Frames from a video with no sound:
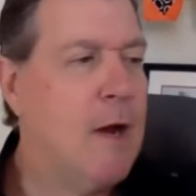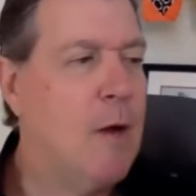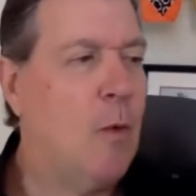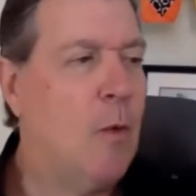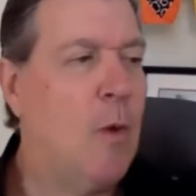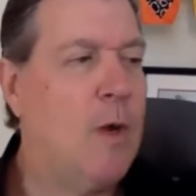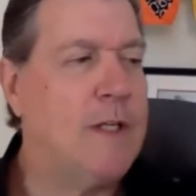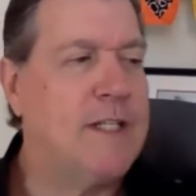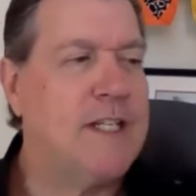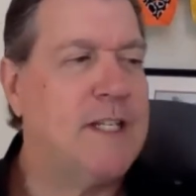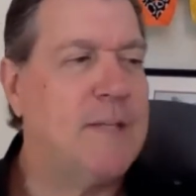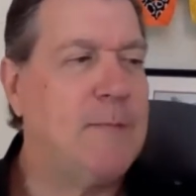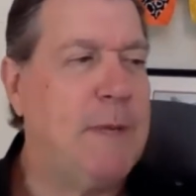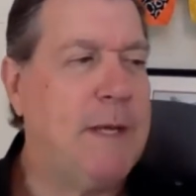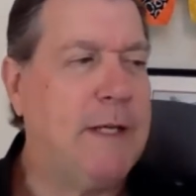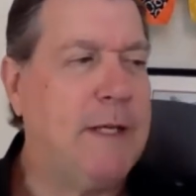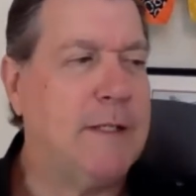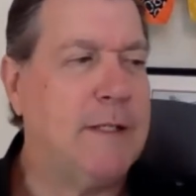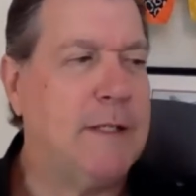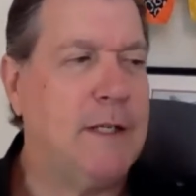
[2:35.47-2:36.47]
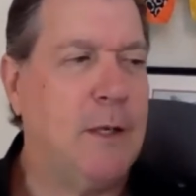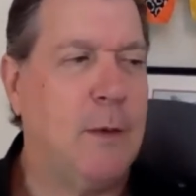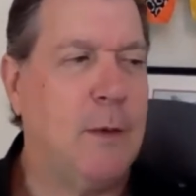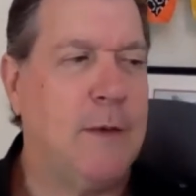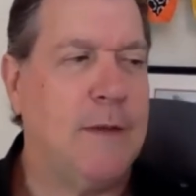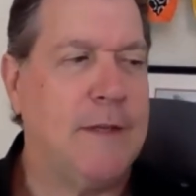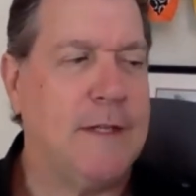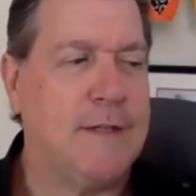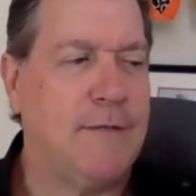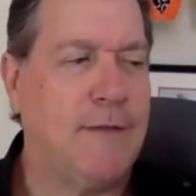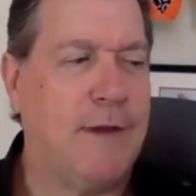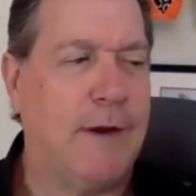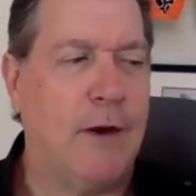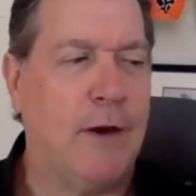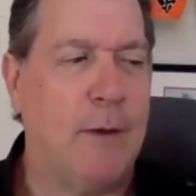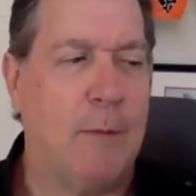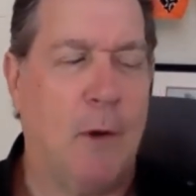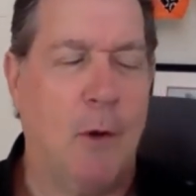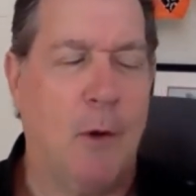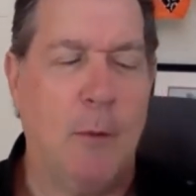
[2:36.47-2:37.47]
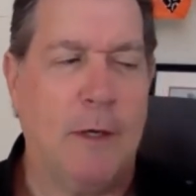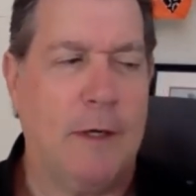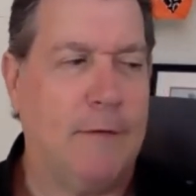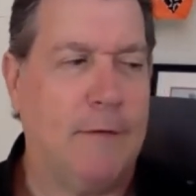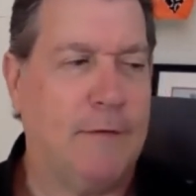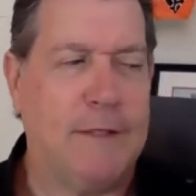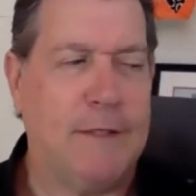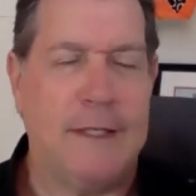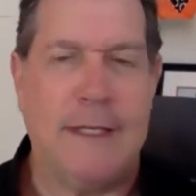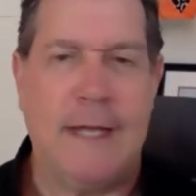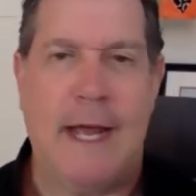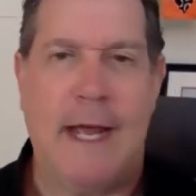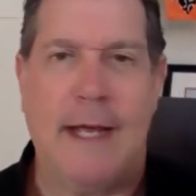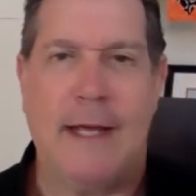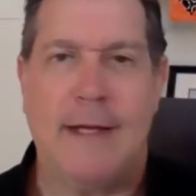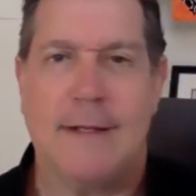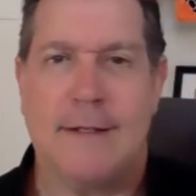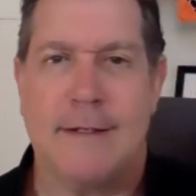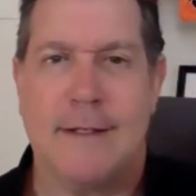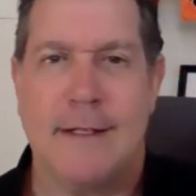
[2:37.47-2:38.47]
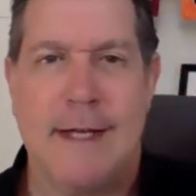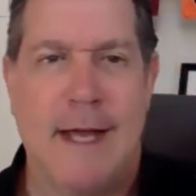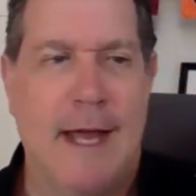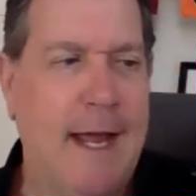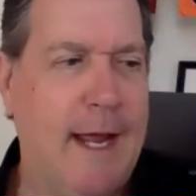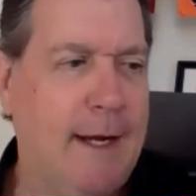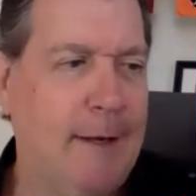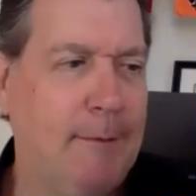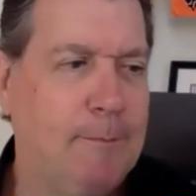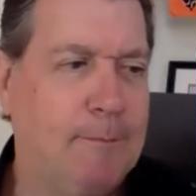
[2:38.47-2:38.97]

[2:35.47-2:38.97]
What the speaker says: what speaks to you in this very moment of today is the day?